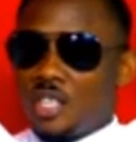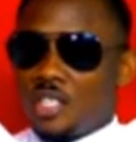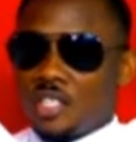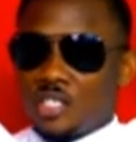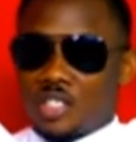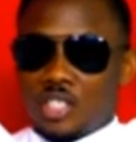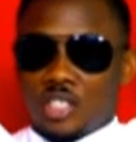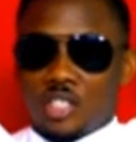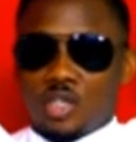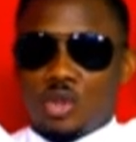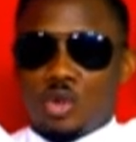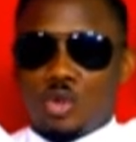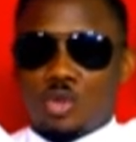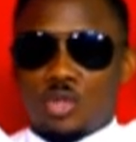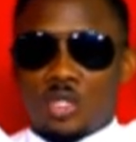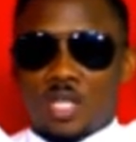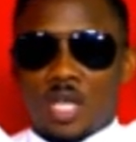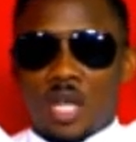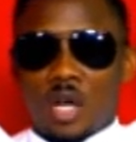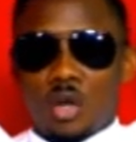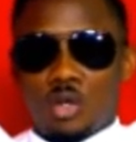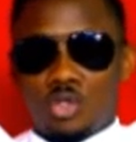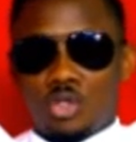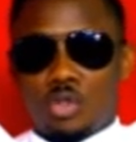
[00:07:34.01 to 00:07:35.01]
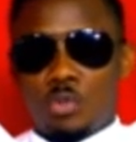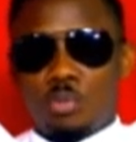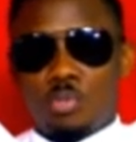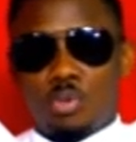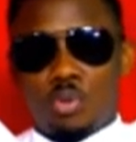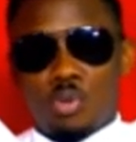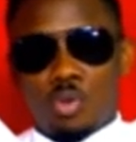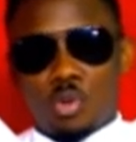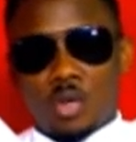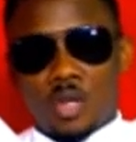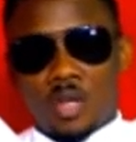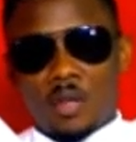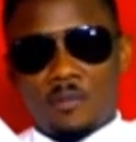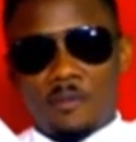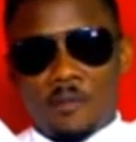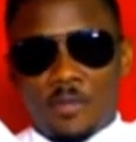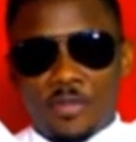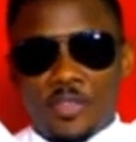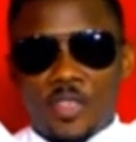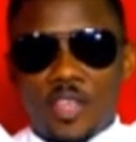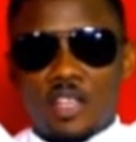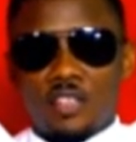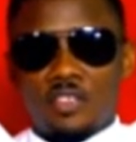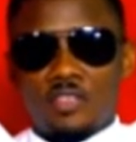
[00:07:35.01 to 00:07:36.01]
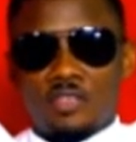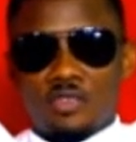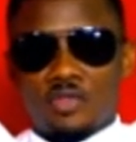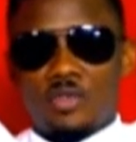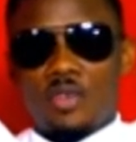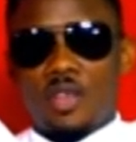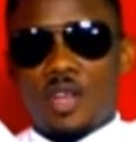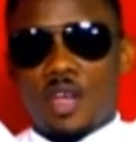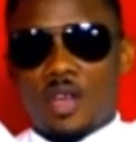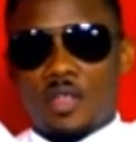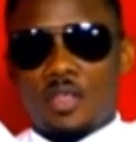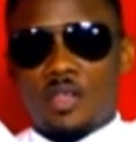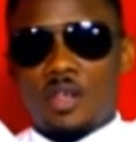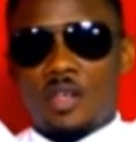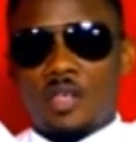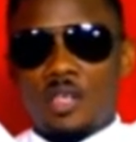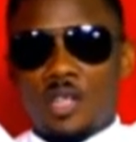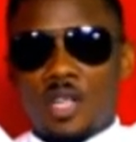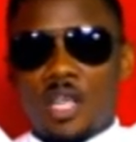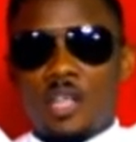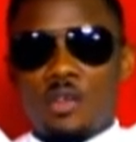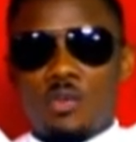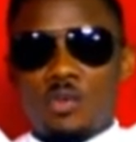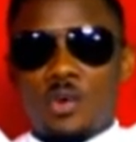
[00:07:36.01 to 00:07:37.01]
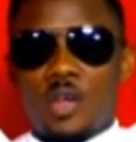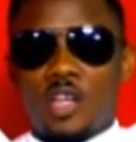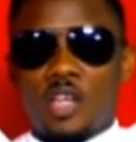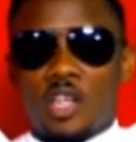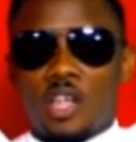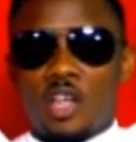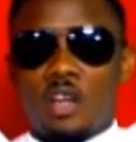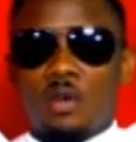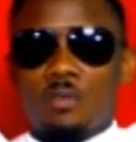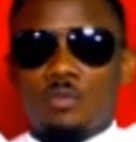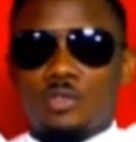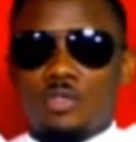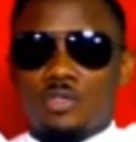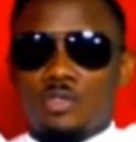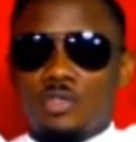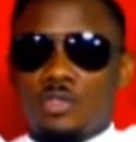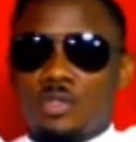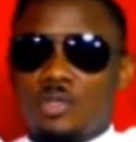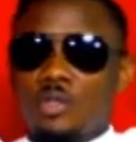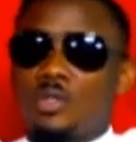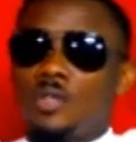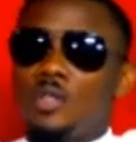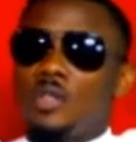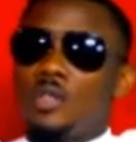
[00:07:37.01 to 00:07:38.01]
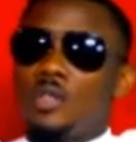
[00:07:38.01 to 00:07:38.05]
She knows how to put things together, like when it comes to